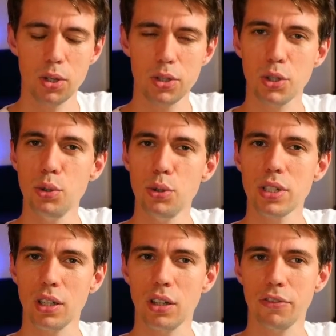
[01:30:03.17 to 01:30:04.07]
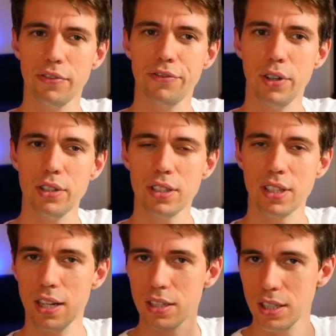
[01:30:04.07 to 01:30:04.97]
use out of the first
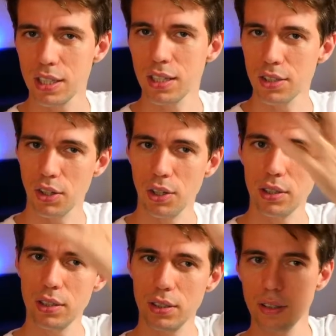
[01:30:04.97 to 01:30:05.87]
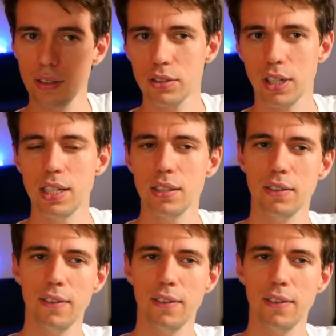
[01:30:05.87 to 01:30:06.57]
kanji and so on, right?